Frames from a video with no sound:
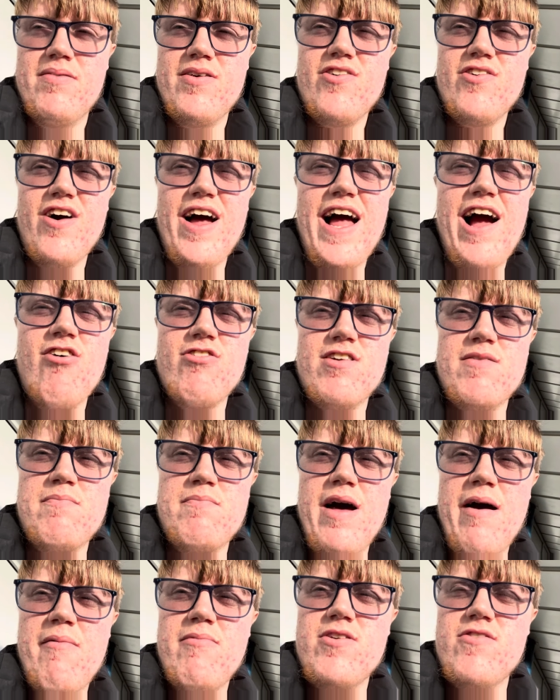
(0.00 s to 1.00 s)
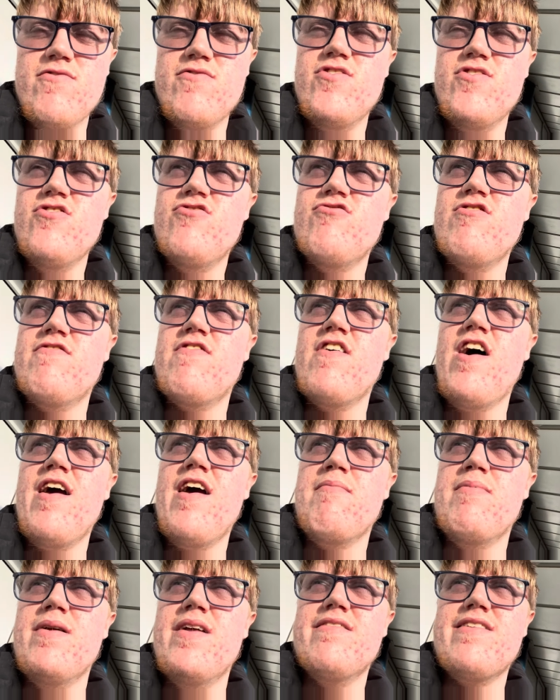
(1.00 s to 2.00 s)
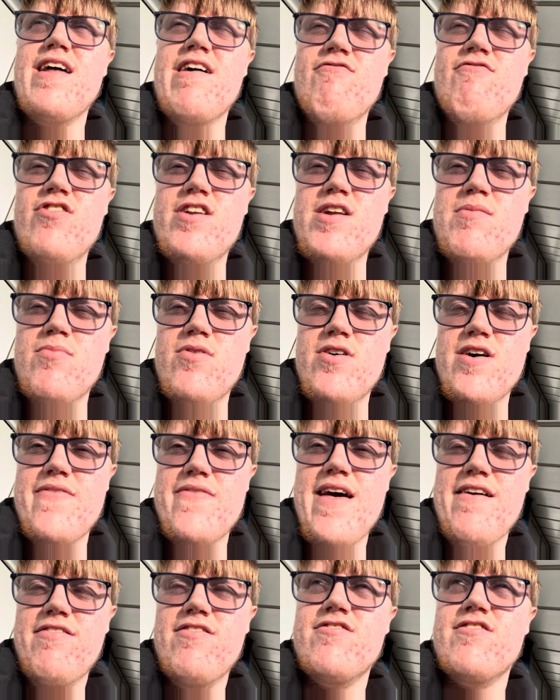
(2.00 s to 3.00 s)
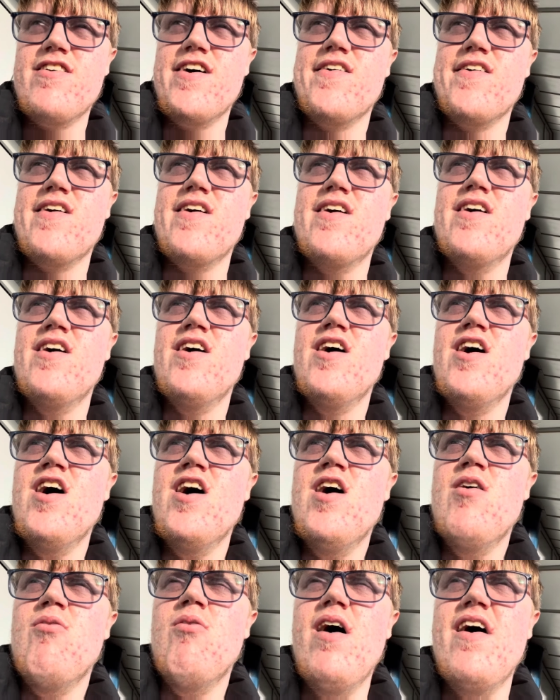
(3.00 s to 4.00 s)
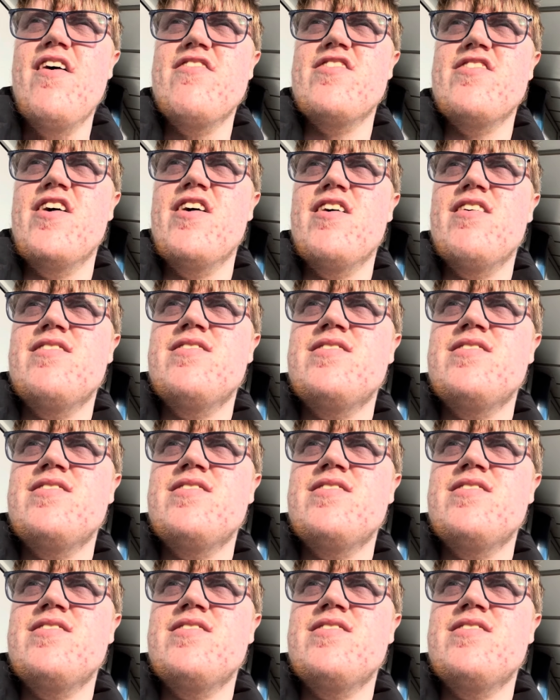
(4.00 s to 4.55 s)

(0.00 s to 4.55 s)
We got Howard and Bam in news for five minutes. That running weren't necessary. What is it?